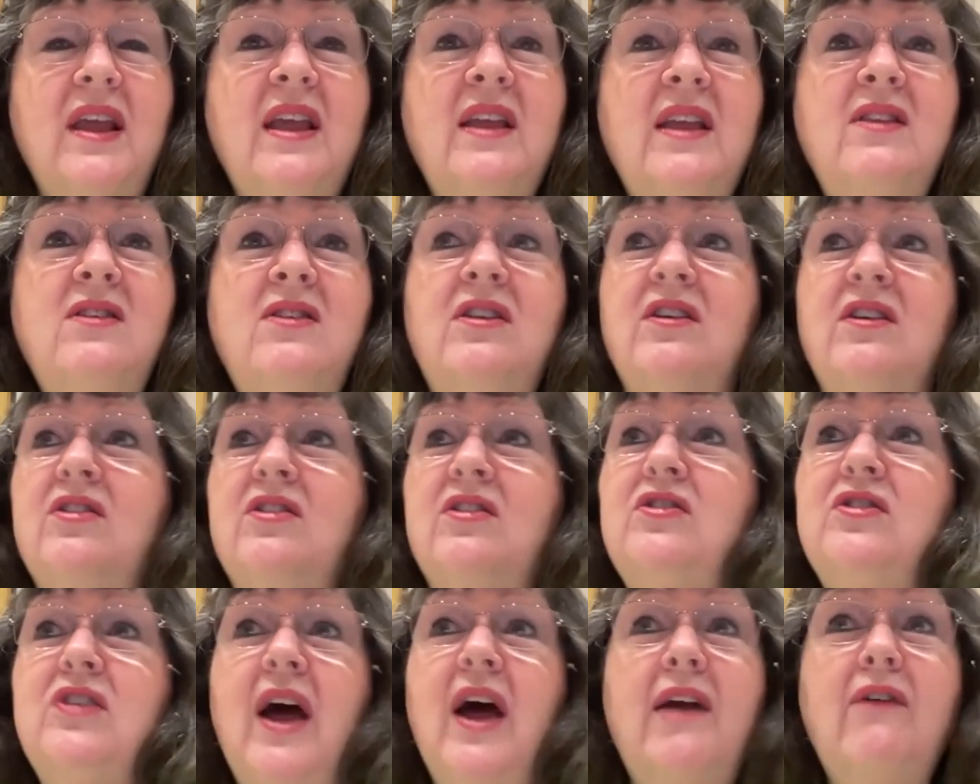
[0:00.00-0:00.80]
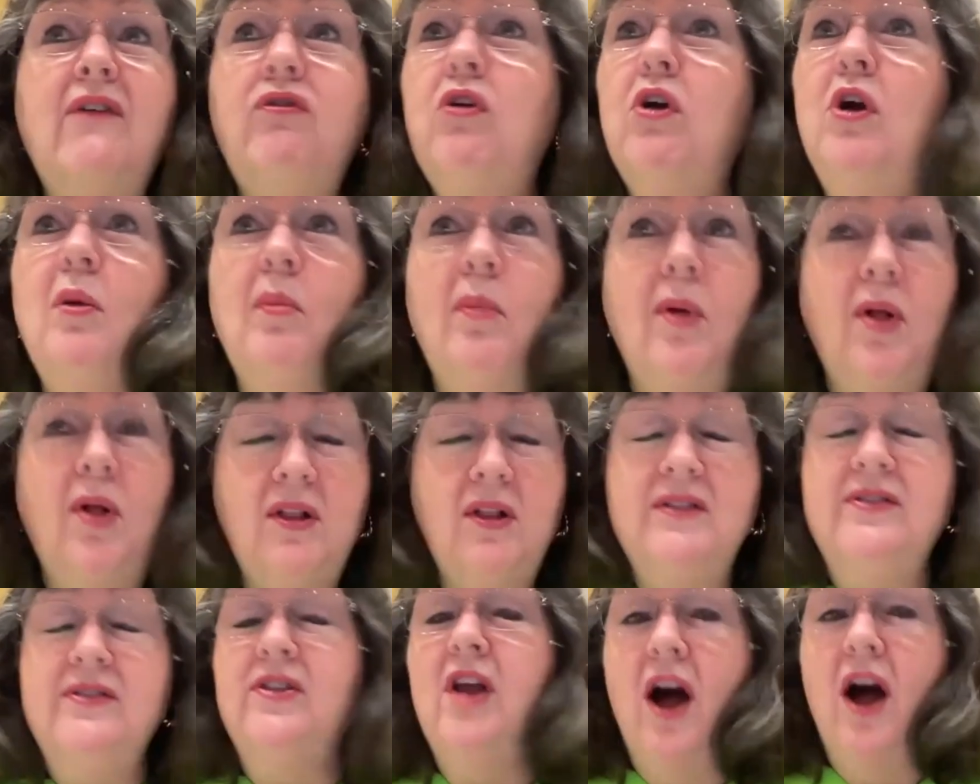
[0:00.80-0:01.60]

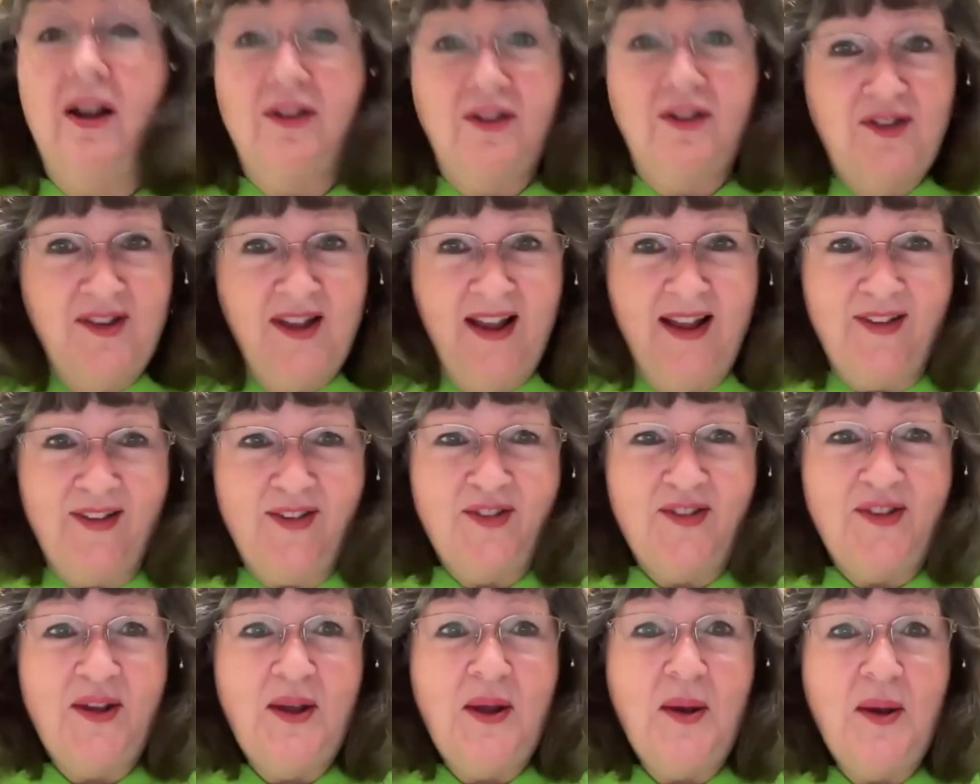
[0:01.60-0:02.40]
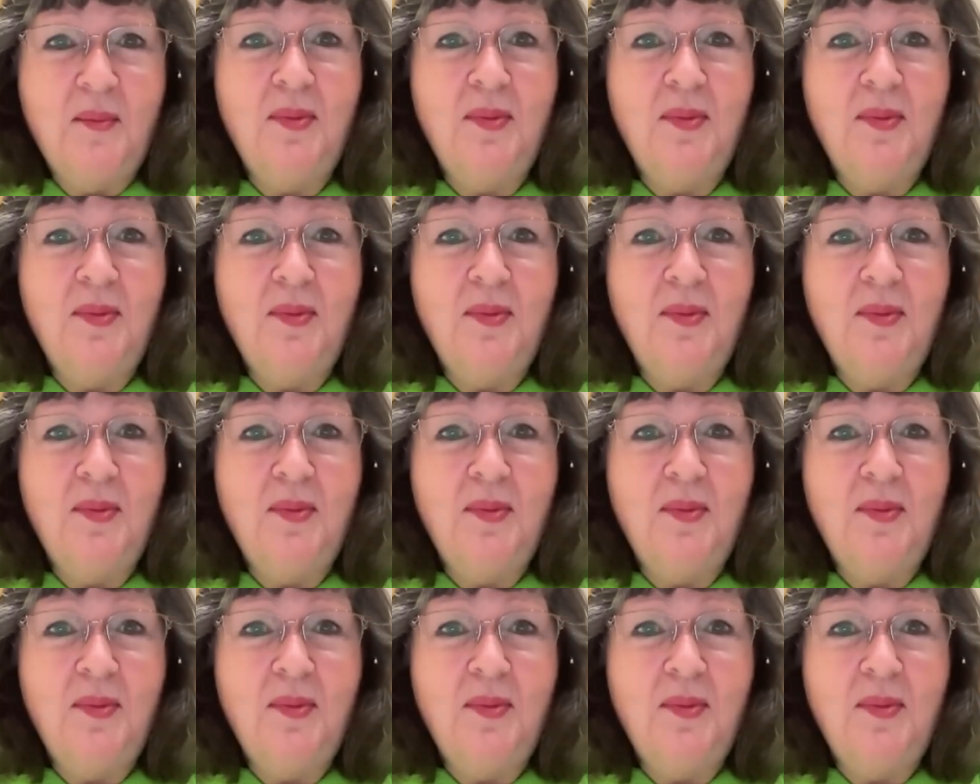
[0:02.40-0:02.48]
indecipherable nonsense.